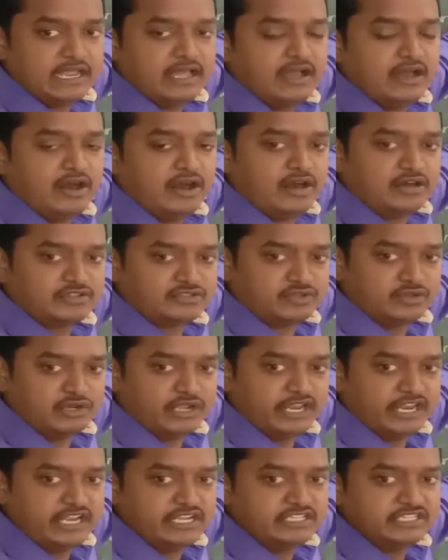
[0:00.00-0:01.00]
or solar
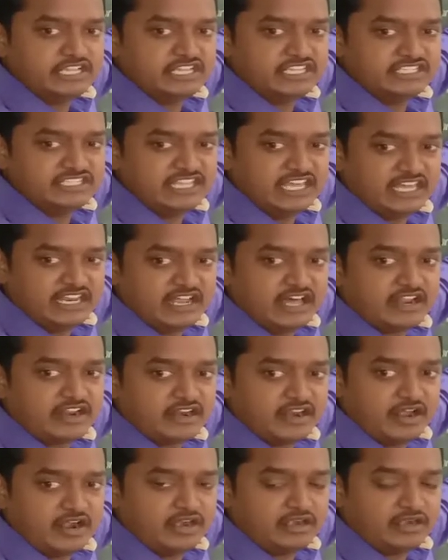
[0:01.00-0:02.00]
energy is there or
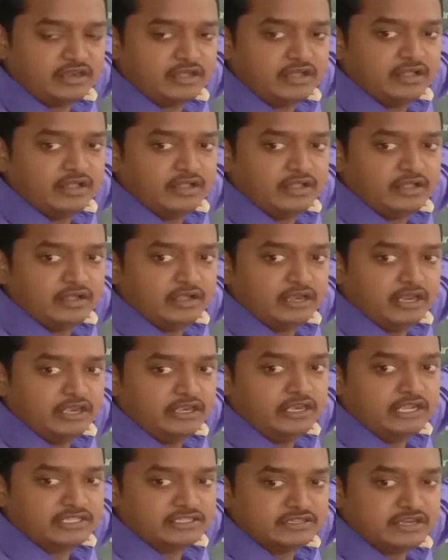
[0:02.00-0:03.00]
not. It
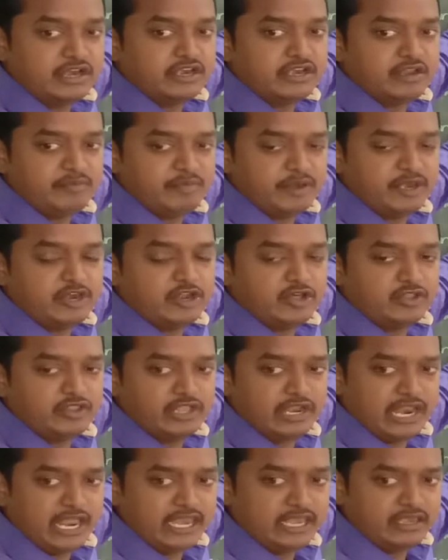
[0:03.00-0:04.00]
does not depend on the
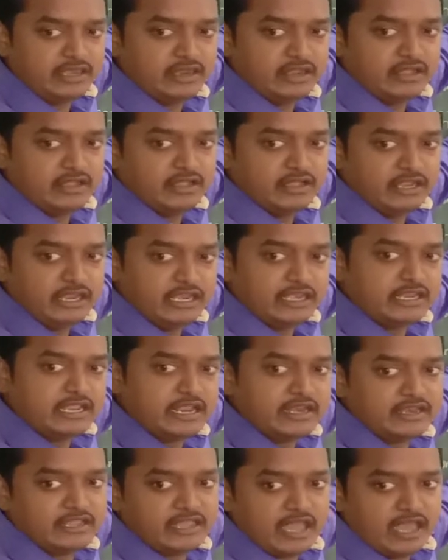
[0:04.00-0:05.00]
light. It can
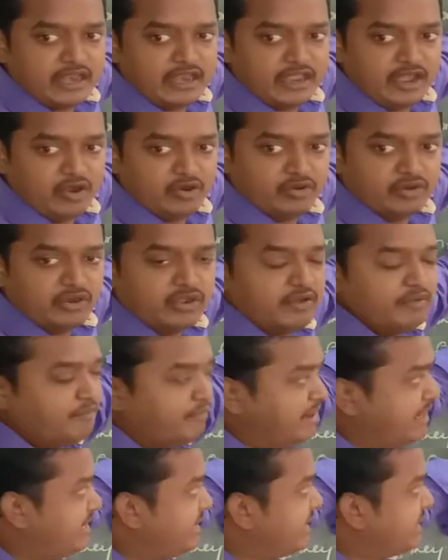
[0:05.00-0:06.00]
carry out by
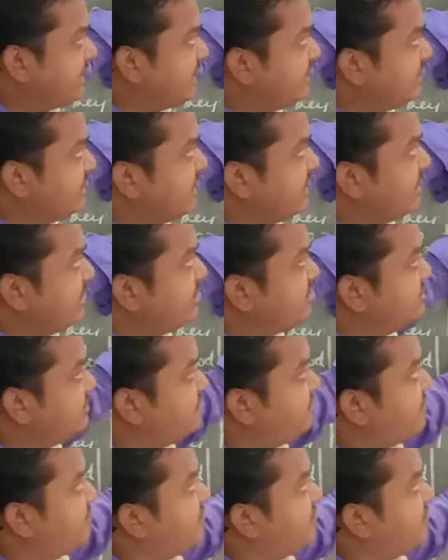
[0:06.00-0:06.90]
taking the energy from